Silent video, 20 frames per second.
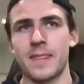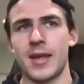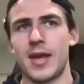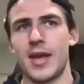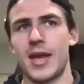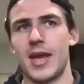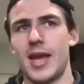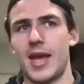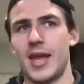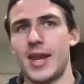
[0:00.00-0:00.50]

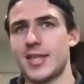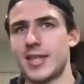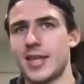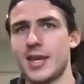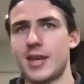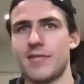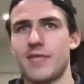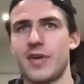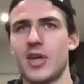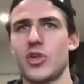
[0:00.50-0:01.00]
it is
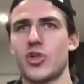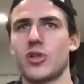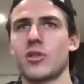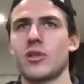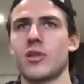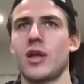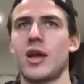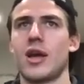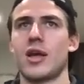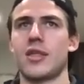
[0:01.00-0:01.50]

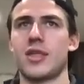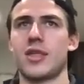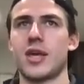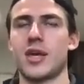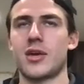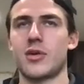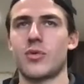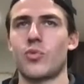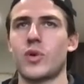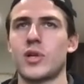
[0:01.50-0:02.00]
innovation. I
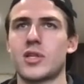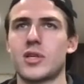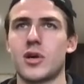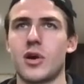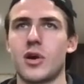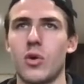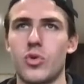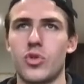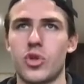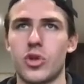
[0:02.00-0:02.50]
think with
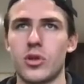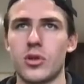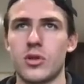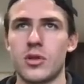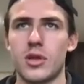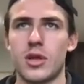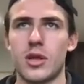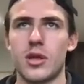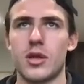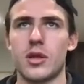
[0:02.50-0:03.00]

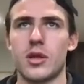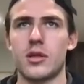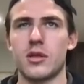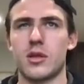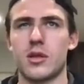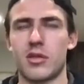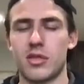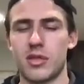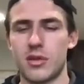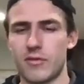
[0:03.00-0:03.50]
coaching,
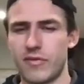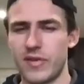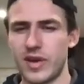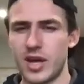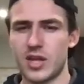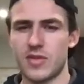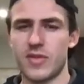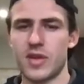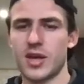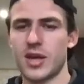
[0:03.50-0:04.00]
the
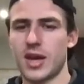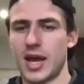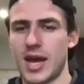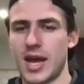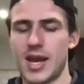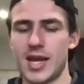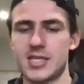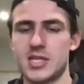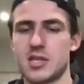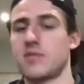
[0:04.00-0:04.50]
first thing I
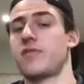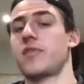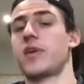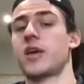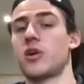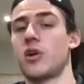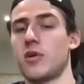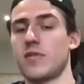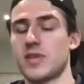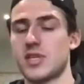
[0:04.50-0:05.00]
like to
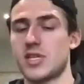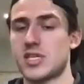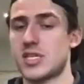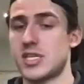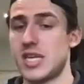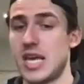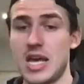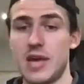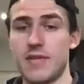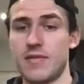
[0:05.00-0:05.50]
think of is
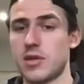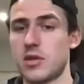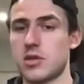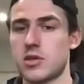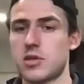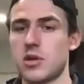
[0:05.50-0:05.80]
service.